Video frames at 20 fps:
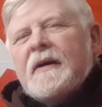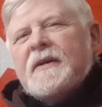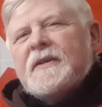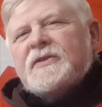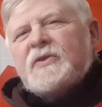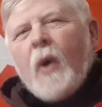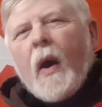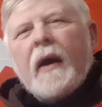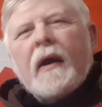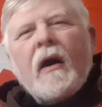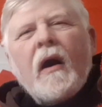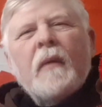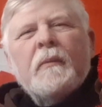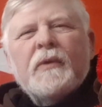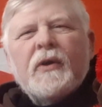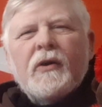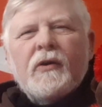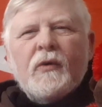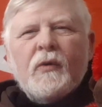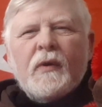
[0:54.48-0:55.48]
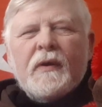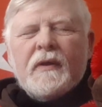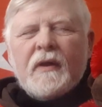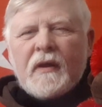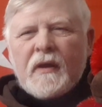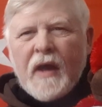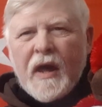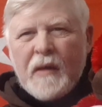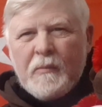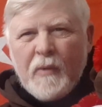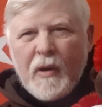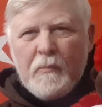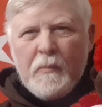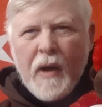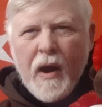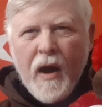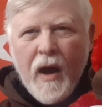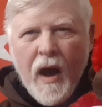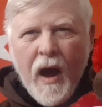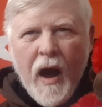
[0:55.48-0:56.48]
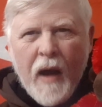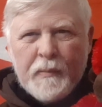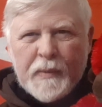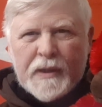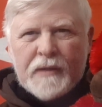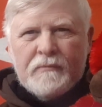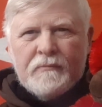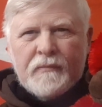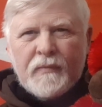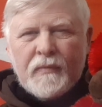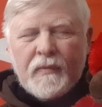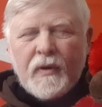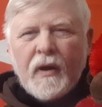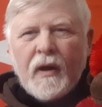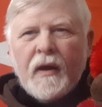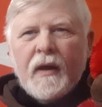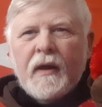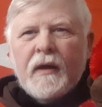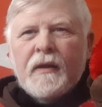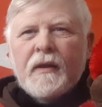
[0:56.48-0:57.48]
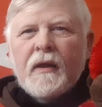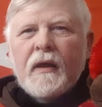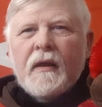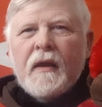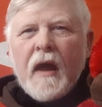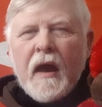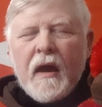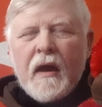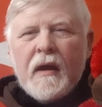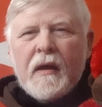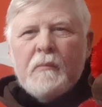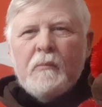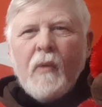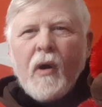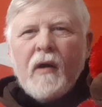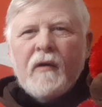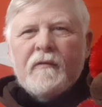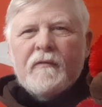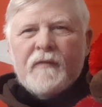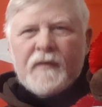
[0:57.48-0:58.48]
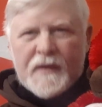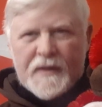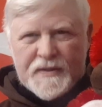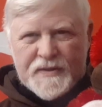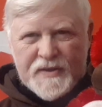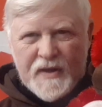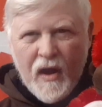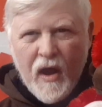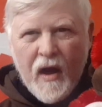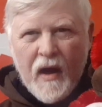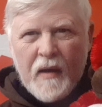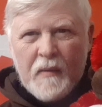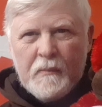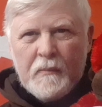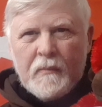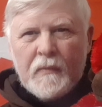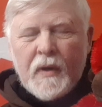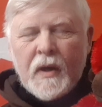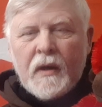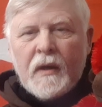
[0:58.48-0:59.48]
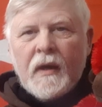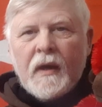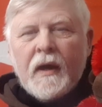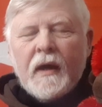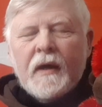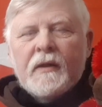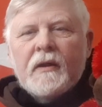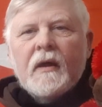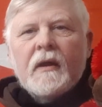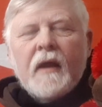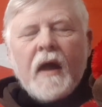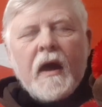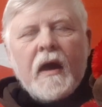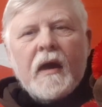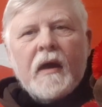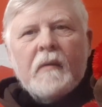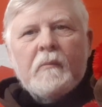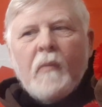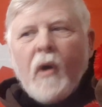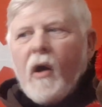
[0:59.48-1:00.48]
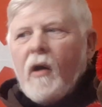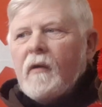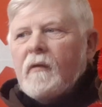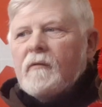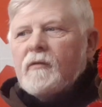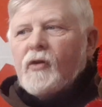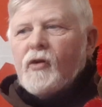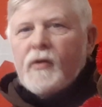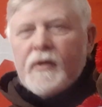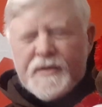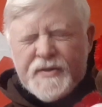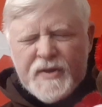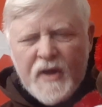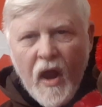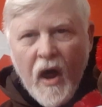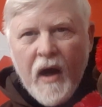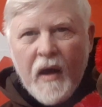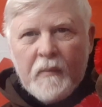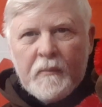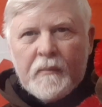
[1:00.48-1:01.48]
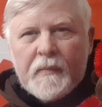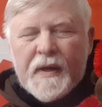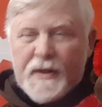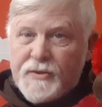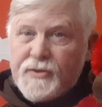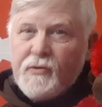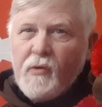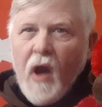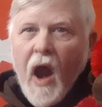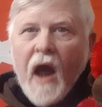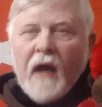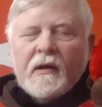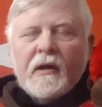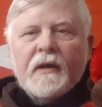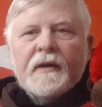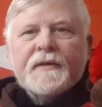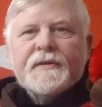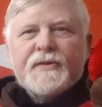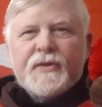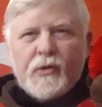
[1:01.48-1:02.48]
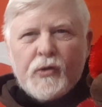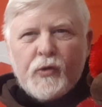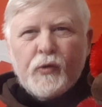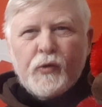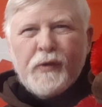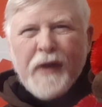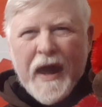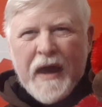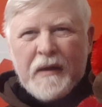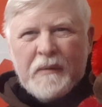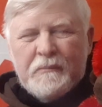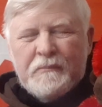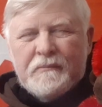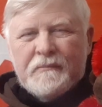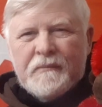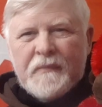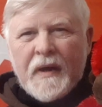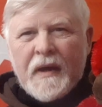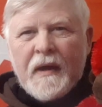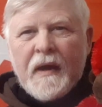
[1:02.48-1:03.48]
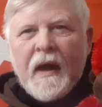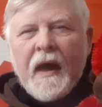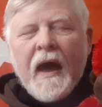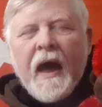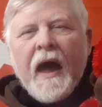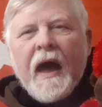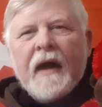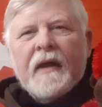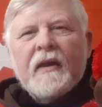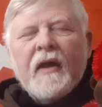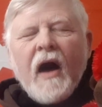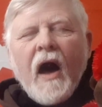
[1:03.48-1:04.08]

So I come to you in the name of Muhammad, in the name of Islam, in the name of Chrislam, Israel's new name, and